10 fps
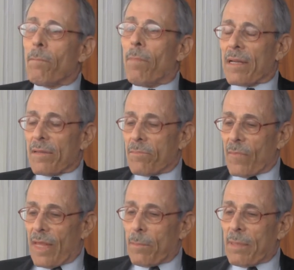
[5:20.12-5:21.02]
But
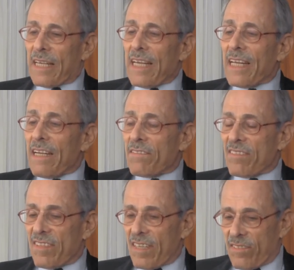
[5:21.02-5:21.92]
at the beginning of
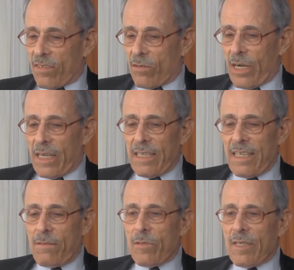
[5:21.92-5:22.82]
6th
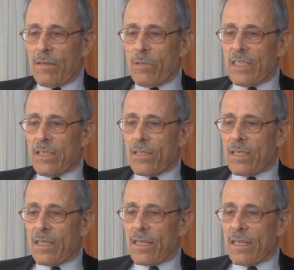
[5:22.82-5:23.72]
grade, we
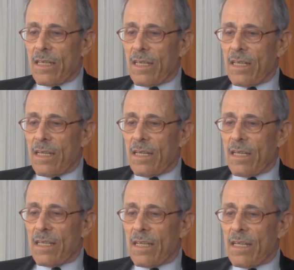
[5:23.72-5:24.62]
took
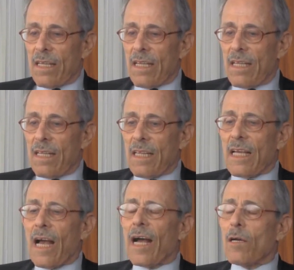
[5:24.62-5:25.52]

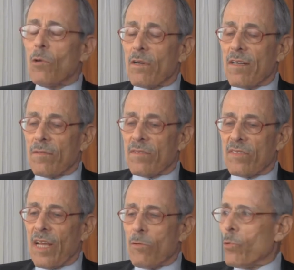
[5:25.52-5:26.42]
the Iowa
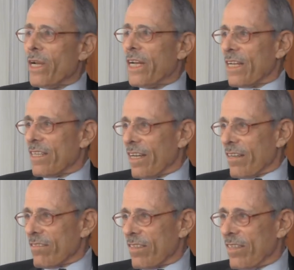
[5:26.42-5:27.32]
State reading
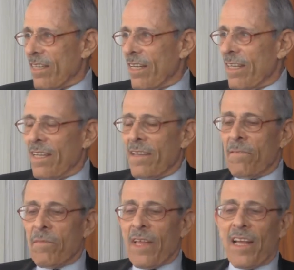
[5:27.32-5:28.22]
test.
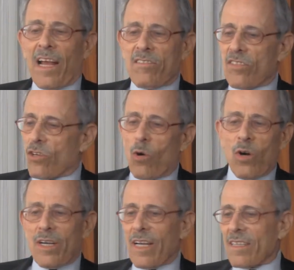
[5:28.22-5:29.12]
And I
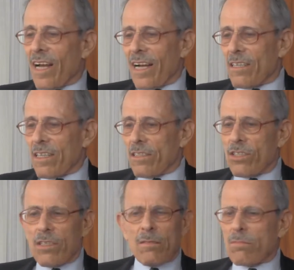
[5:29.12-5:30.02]
scored at college
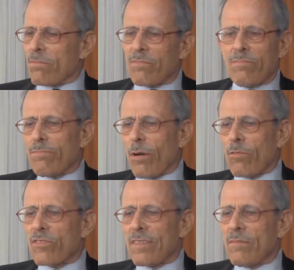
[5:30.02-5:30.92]
or
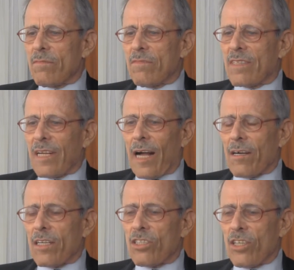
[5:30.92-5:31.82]

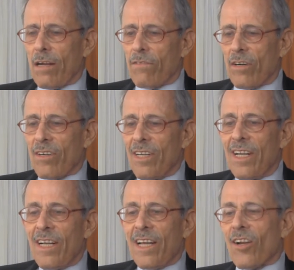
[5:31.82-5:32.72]
post-college level.
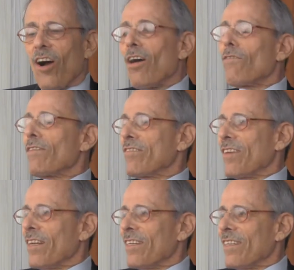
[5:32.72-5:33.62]
And all of a
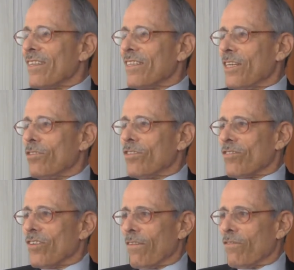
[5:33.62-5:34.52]
sudden, the
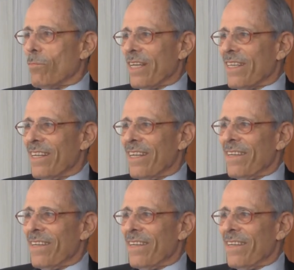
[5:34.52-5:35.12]
teachers loved me.